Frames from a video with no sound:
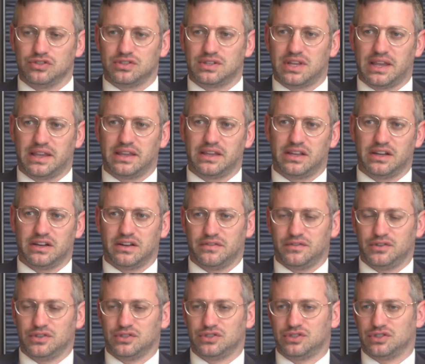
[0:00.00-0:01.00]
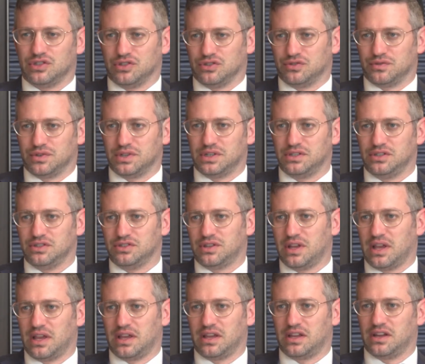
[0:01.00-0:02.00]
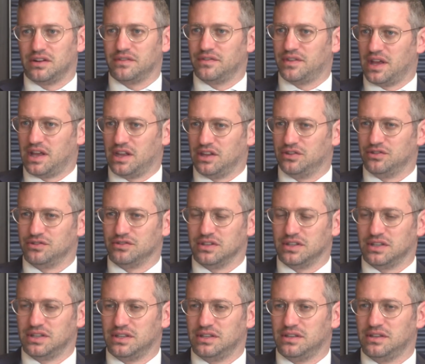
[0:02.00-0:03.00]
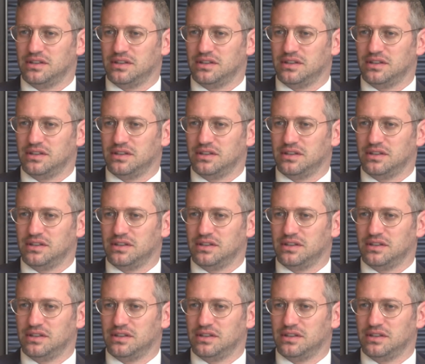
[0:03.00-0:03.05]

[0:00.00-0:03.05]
taking care of your children, you're taking care of the elderly.